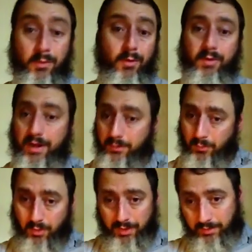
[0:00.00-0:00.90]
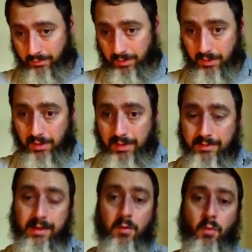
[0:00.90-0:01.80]
We're already on the wrong end of the
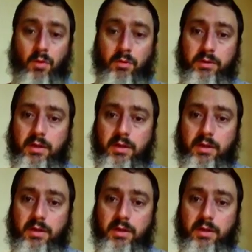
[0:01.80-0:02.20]
debt world.